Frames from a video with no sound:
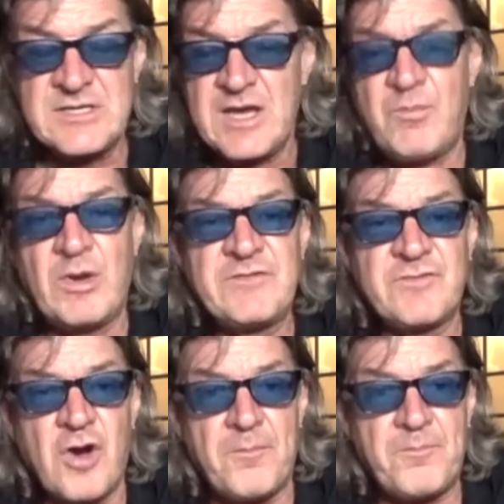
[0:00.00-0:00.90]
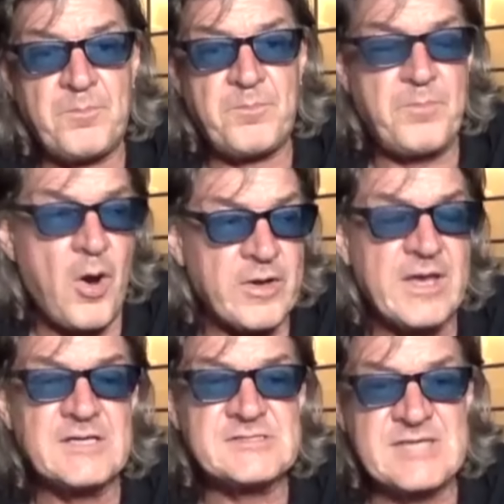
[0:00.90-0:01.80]
And when you've got a
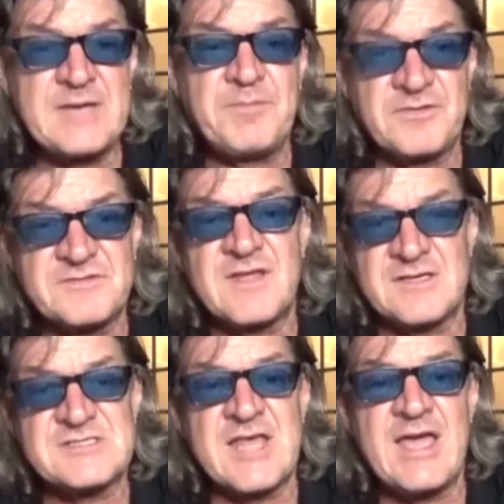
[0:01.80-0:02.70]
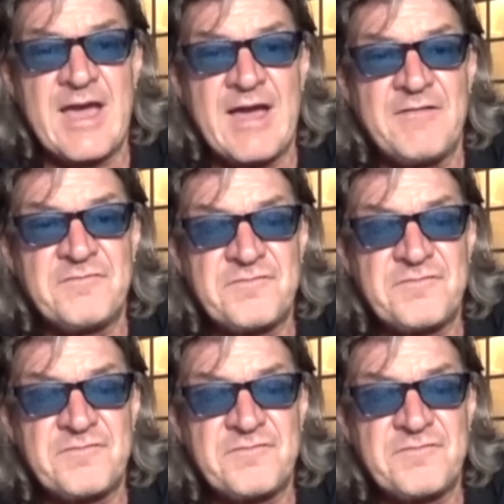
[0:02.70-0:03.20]
pocket as deep as, as they have